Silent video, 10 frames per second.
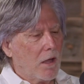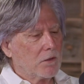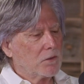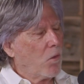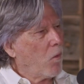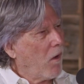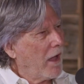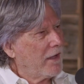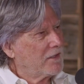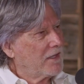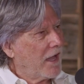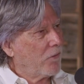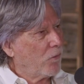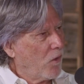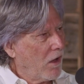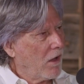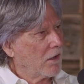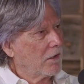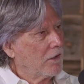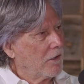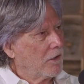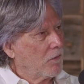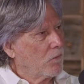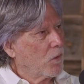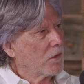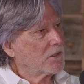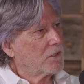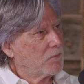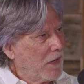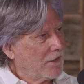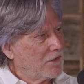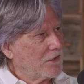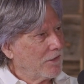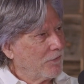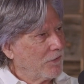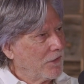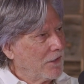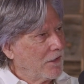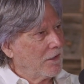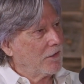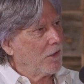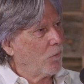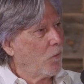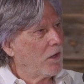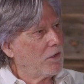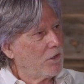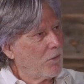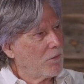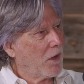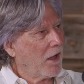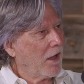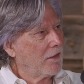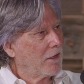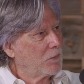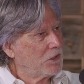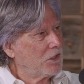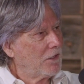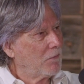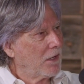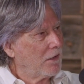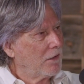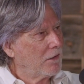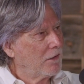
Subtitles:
So why is that rug more expensive than one you would buy than a machine made?